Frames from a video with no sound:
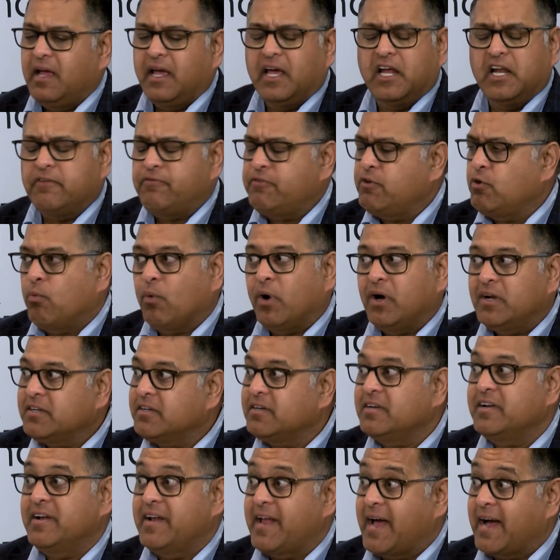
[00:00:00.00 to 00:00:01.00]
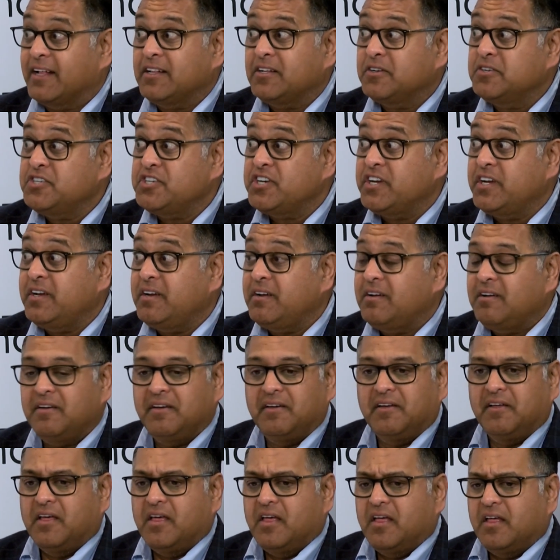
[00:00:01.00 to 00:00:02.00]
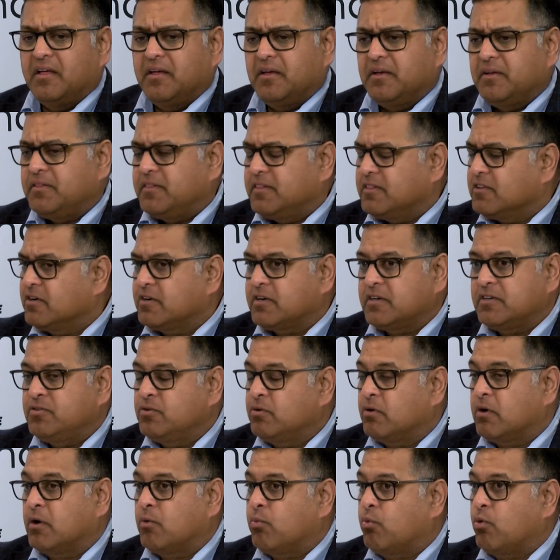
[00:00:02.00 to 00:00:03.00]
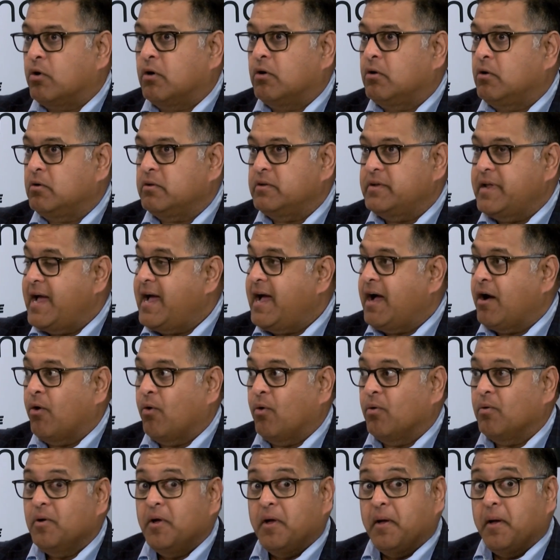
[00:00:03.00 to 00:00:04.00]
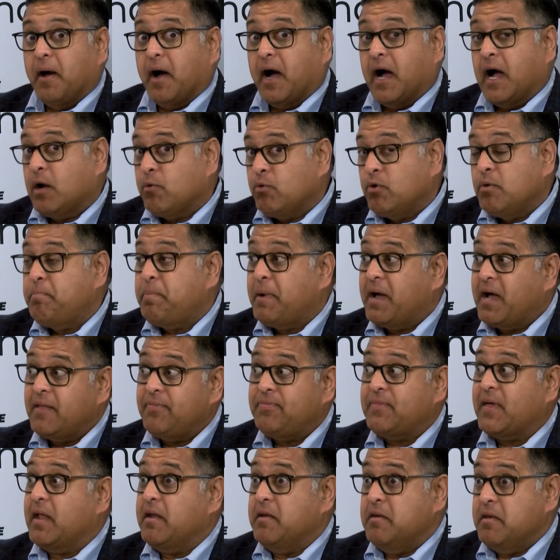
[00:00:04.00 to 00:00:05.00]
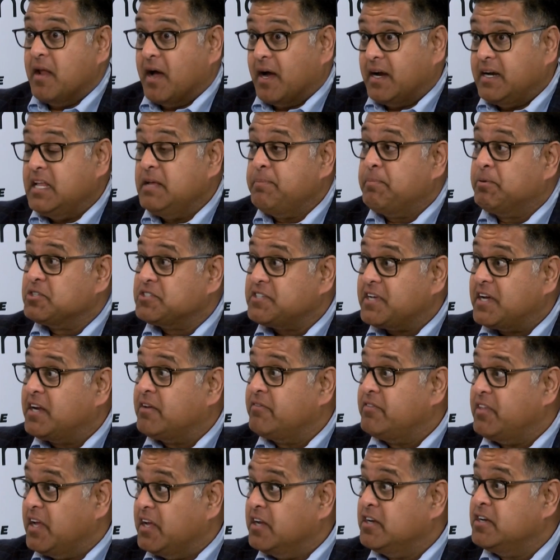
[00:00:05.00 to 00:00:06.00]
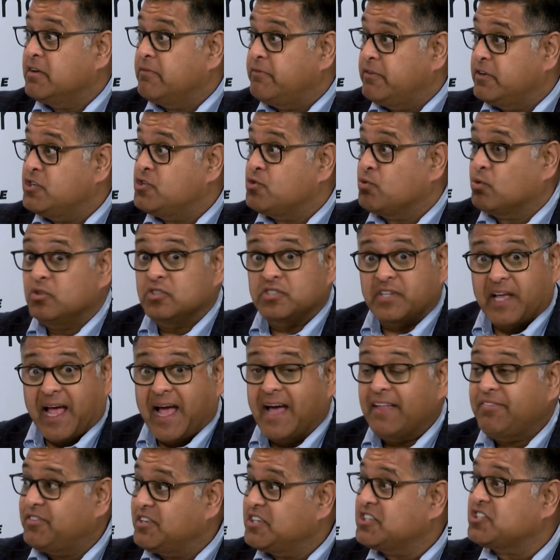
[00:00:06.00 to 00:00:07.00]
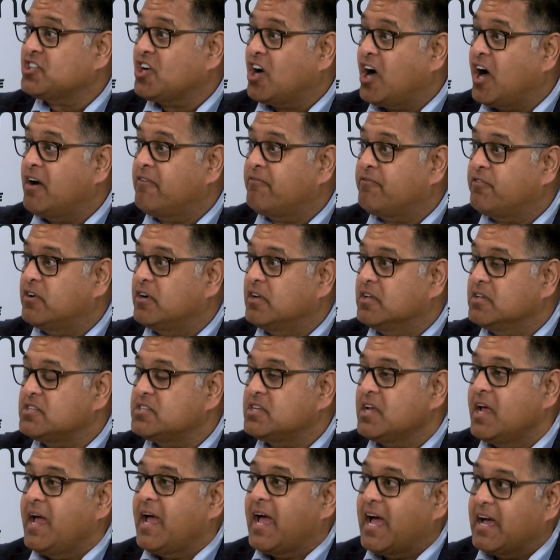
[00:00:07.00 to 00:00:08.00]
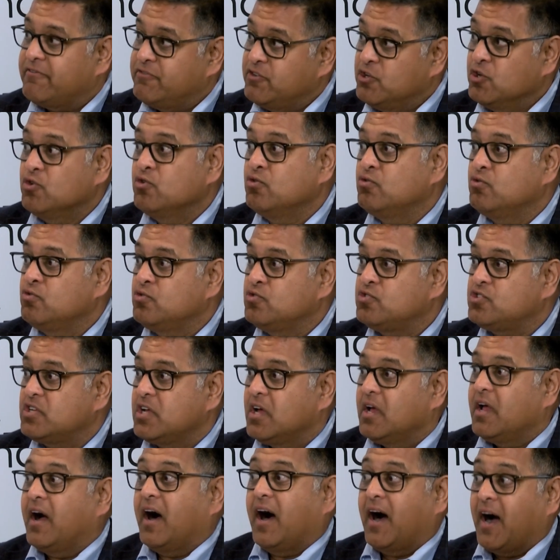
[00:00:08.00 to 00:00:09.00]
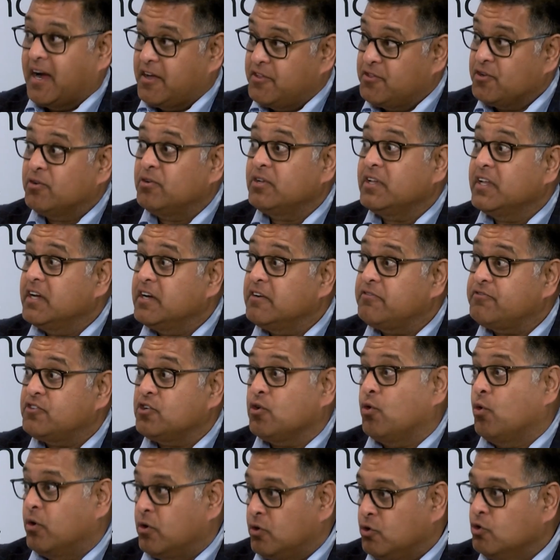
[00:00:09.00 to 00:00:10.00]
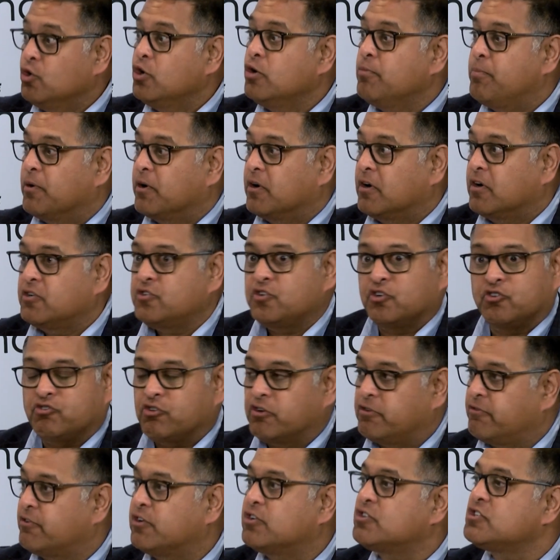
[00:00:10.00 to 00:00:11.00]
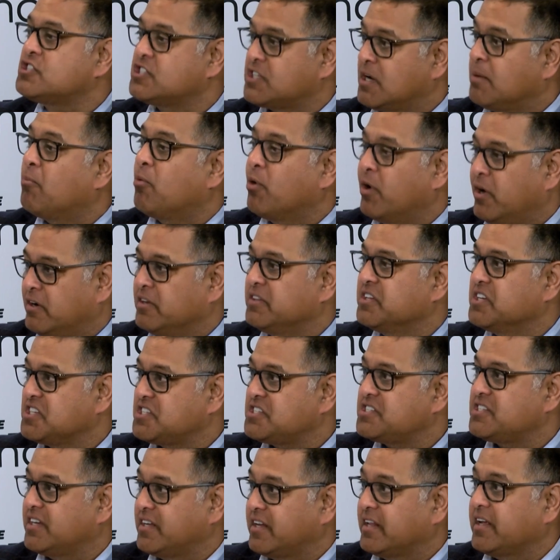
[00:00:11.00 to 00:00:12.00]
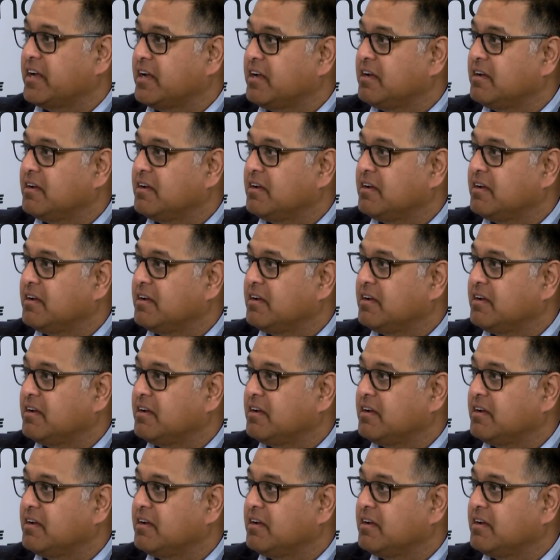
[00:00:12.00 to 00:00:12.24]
And if you want an analogy, look to our world now. I would bet that 90% of the individuals at this conference have used either Lyft or Uber to traverse somewhere in this city.